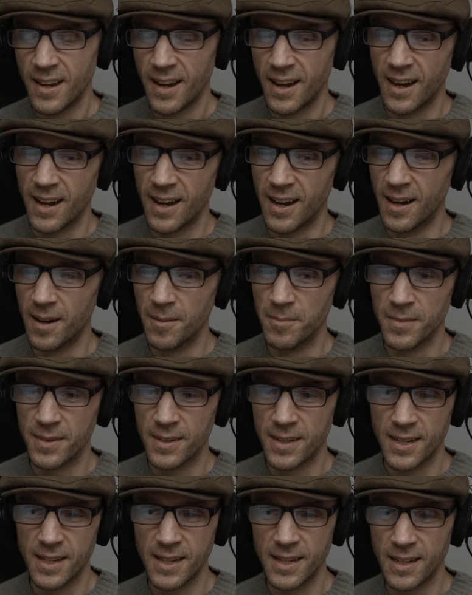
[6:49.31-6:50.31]
Um,
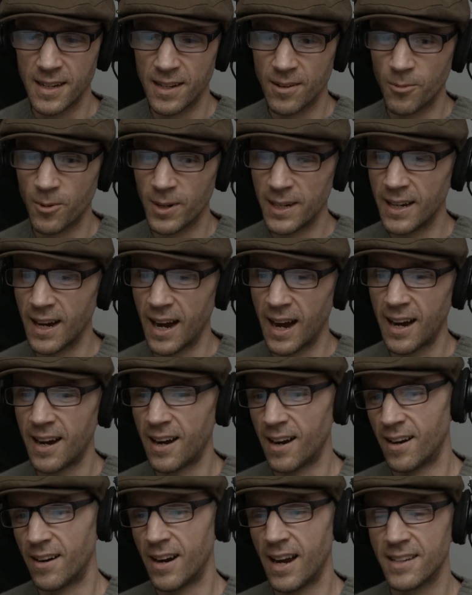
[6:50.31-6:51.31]
the, we
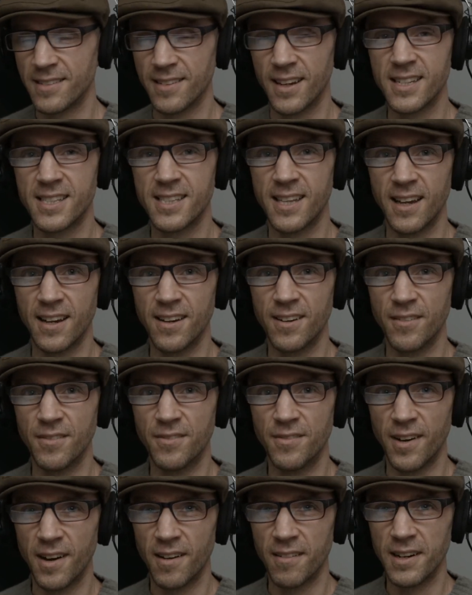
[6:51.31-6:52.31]
are, as I said,
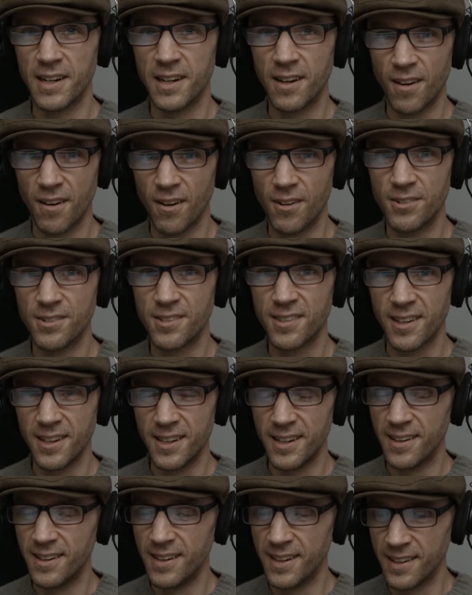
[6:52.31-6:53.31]
very
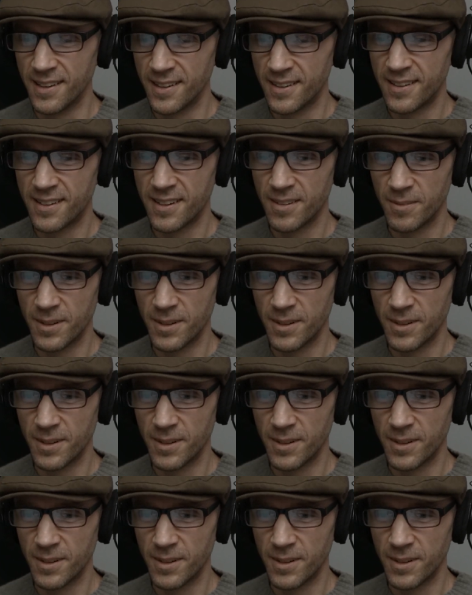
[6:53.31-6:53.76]
closely linked.